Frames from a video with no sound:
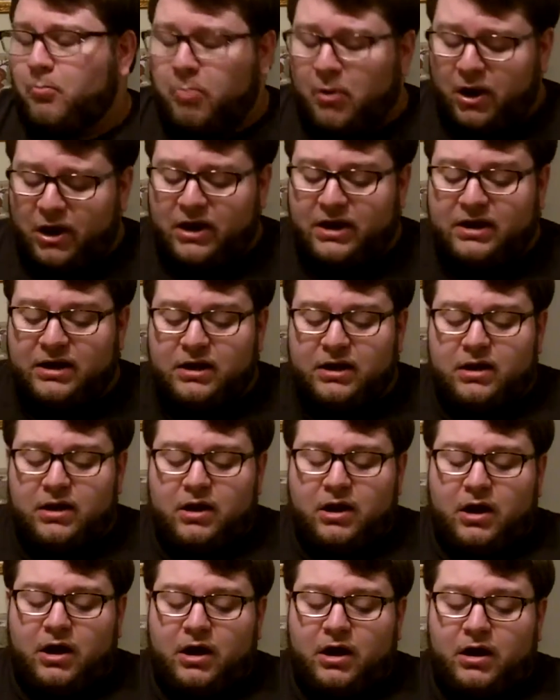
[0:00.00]
But
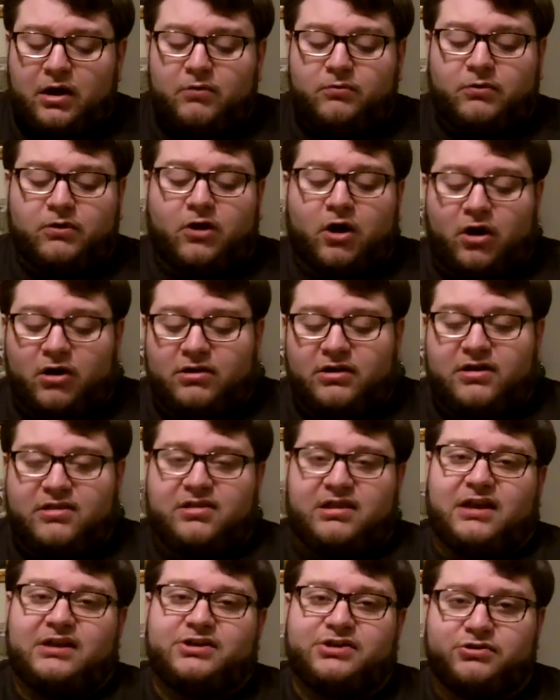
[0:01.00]

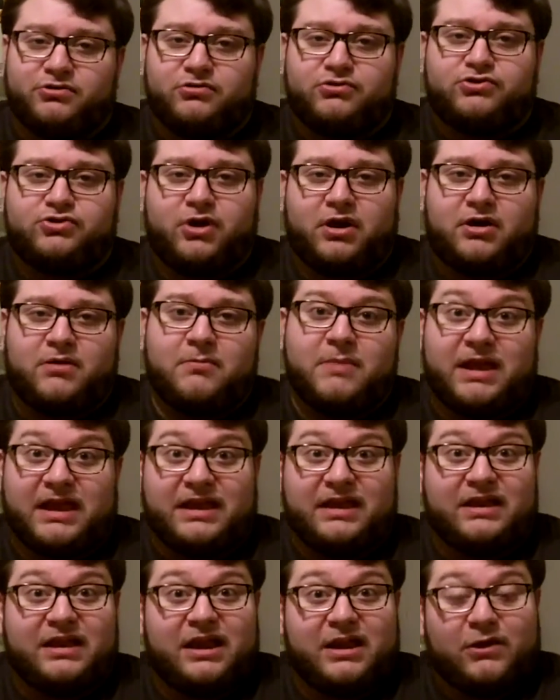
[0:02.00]
regardless, I do try to
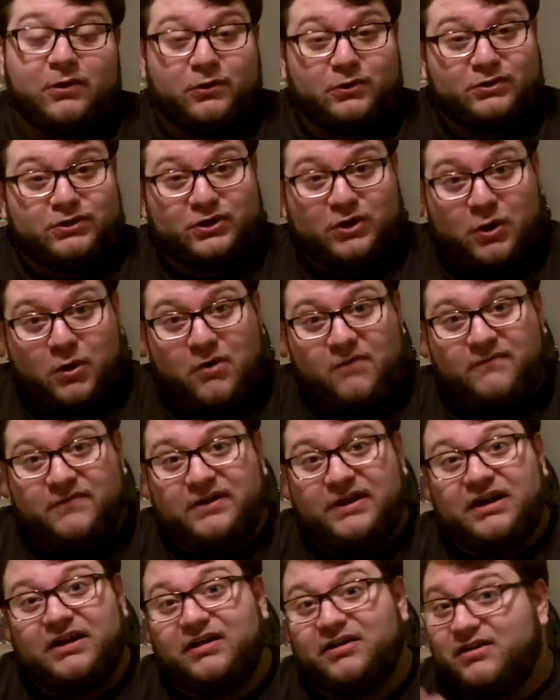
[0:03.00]
make it a goal to go
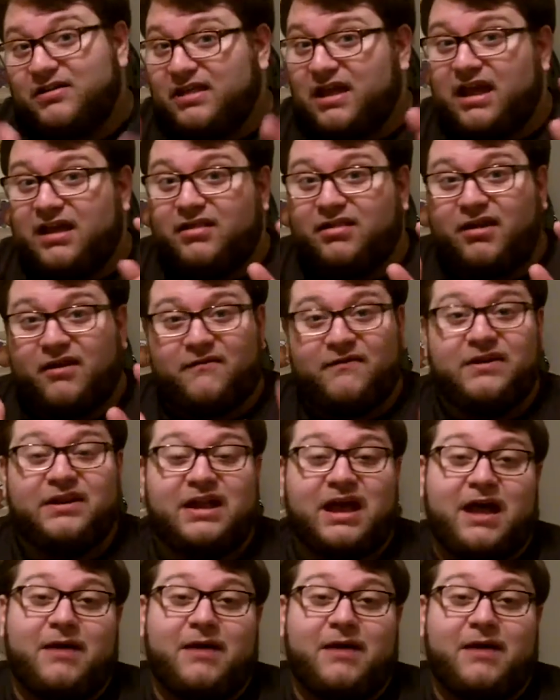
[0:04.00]
every year because I love it.